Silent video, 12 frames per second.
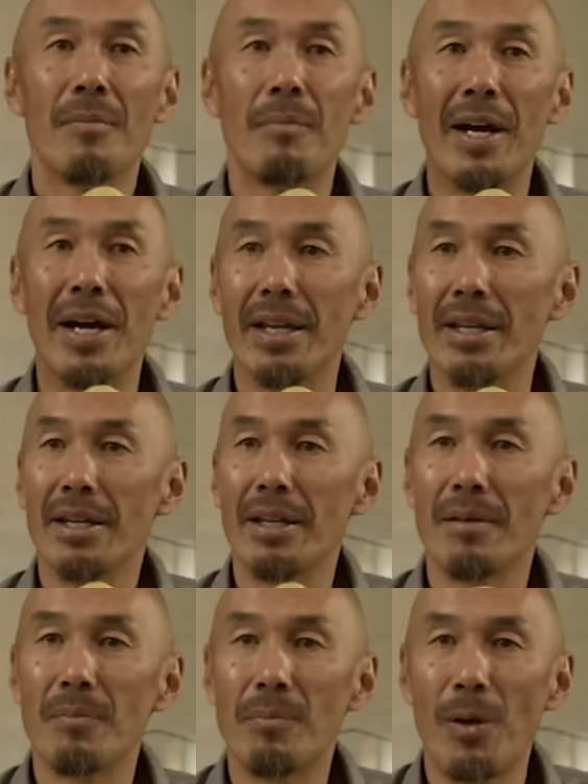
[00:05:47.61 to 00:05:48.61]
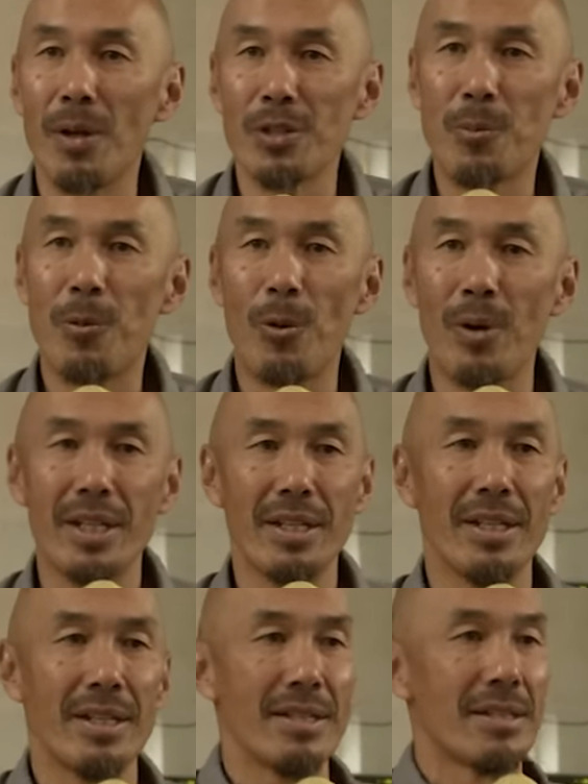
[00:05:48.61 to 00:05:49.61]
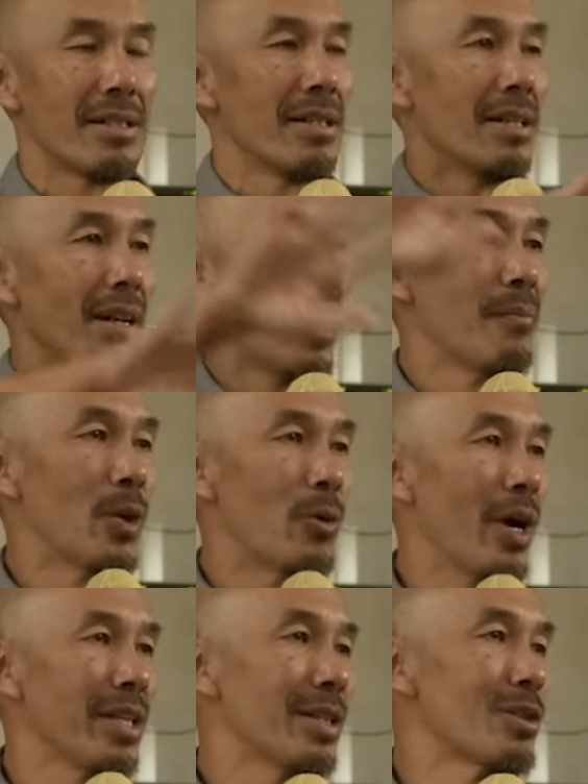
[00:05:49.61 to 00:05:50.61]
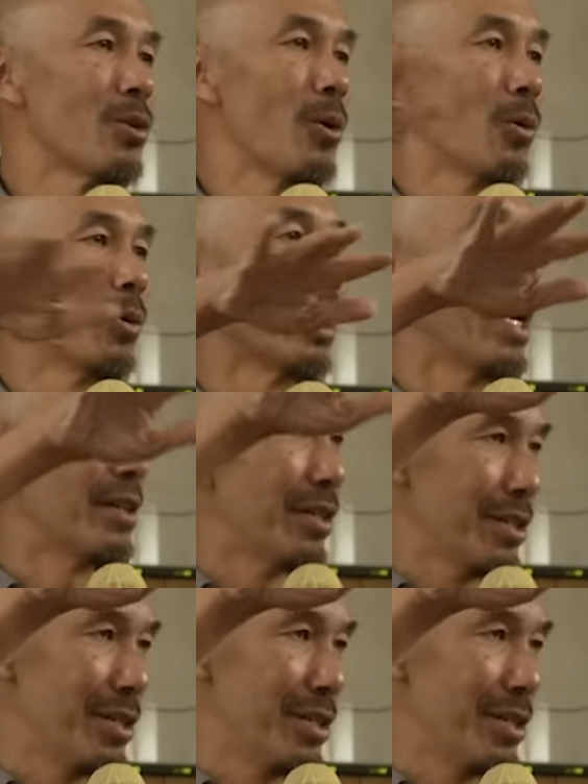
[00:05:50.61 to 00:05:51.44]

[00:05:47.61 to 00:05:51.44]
but Paul's point is I'm going to write this whole letter